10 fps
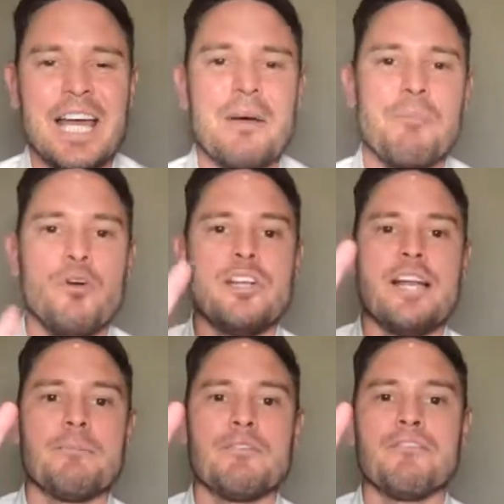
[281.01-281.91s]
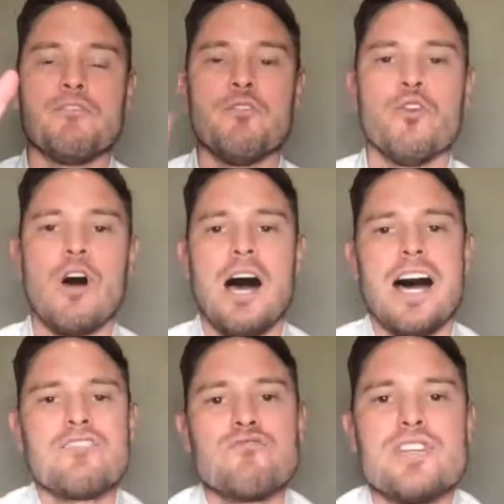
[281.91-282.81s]
Point number 4,
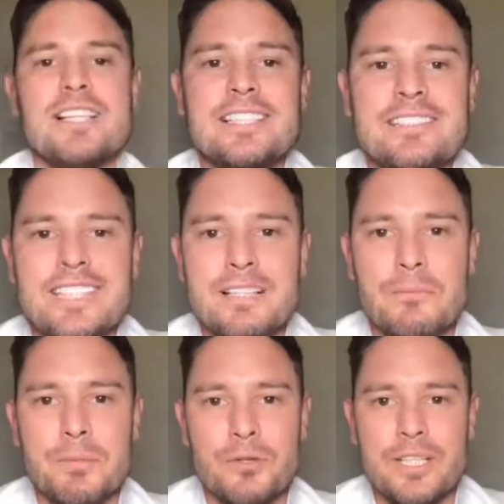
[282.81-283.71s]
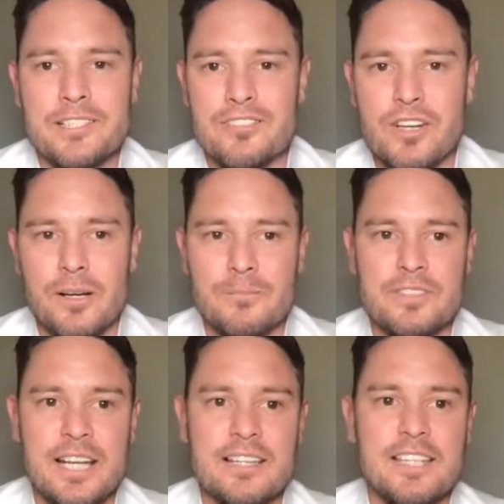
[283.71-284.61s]
unrealistic building times.
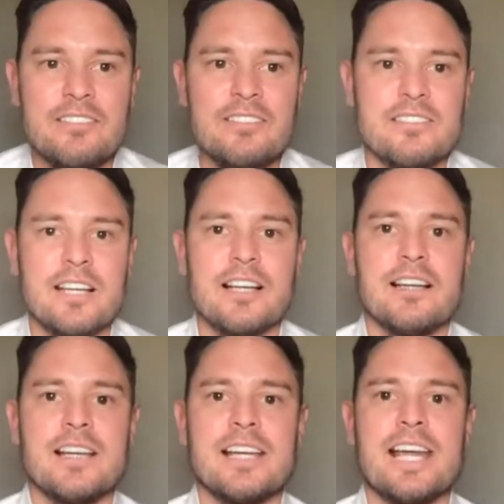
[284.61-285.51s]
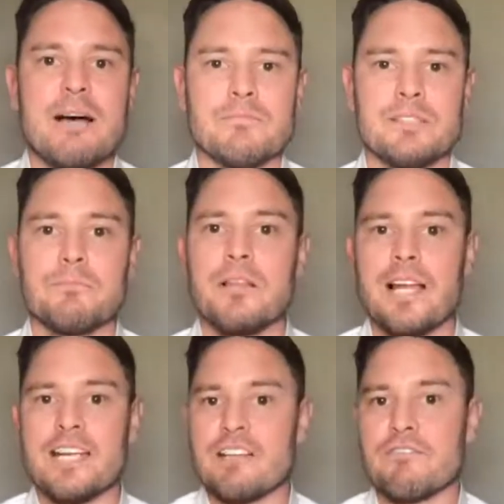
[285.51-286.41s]
Now, this is comes in
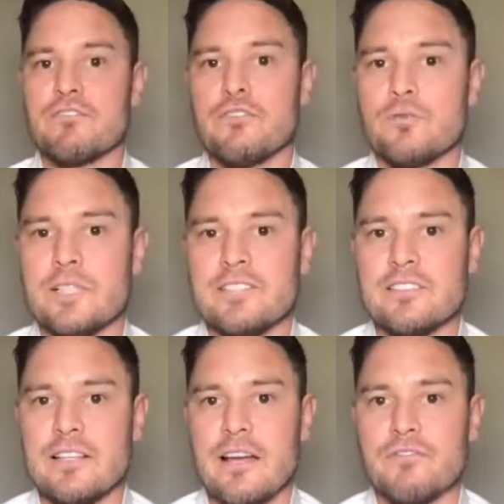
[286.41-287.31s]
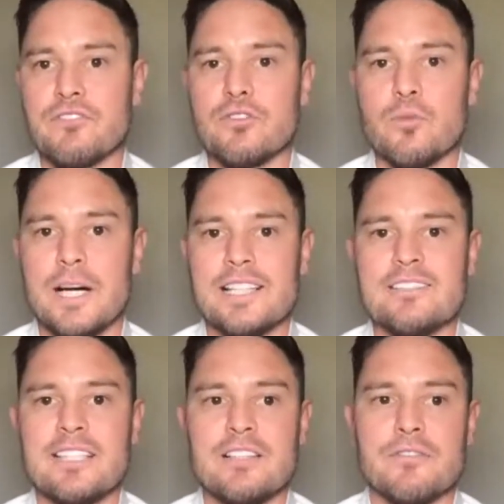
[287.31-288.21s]
play in a few
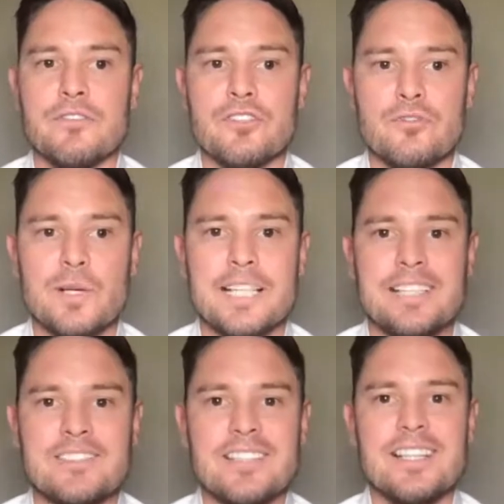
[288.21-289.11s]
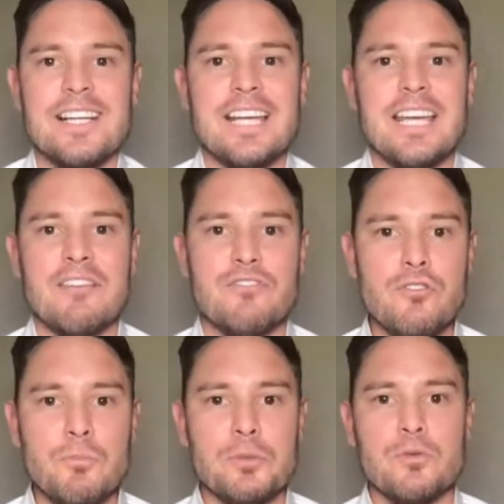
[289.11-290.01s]
ways. Now, the first one is If
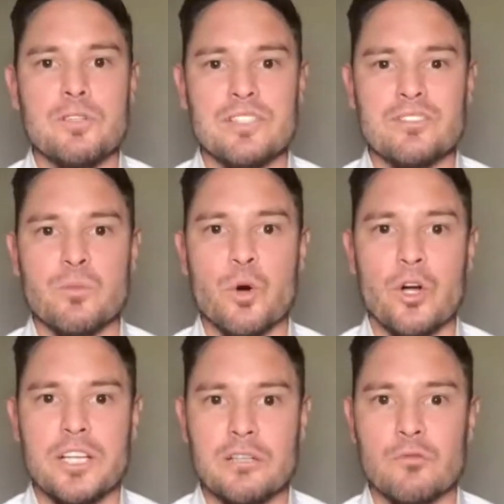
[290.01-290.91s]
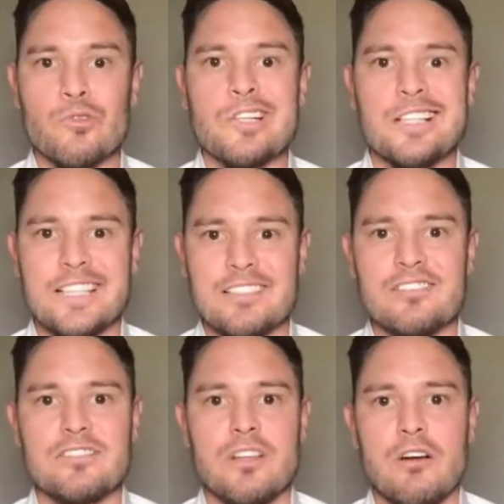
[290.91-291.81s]
your builder is working really
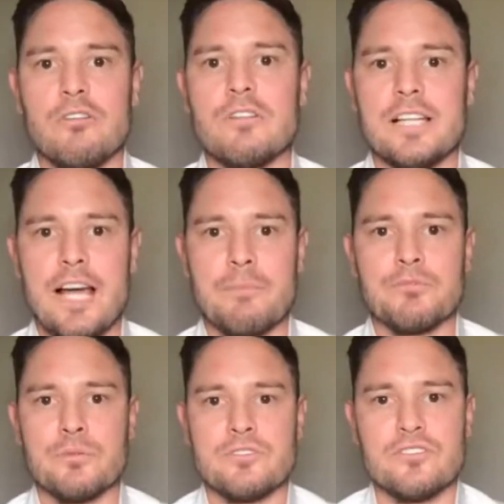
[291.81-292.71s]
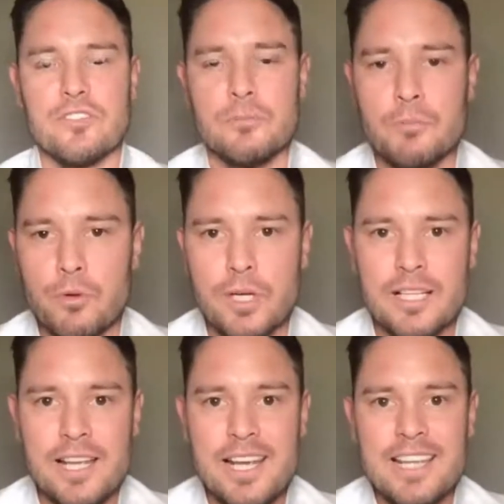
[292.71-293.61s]
slowly up to a certain
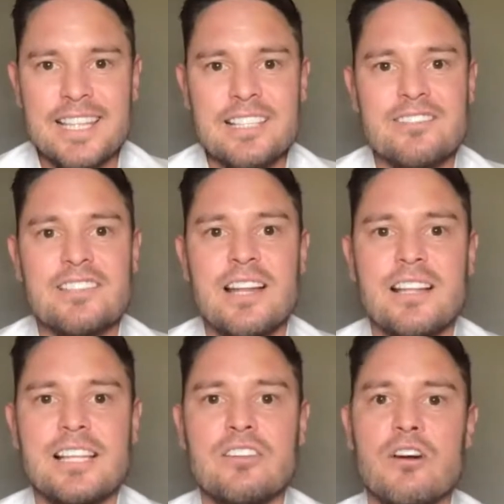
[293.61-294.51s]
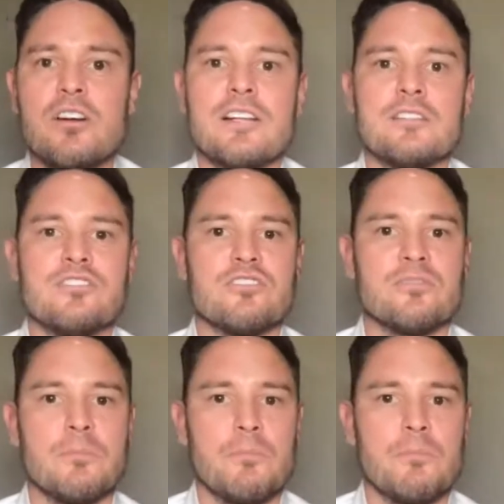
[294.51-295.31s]
point, they're suddenly not going to just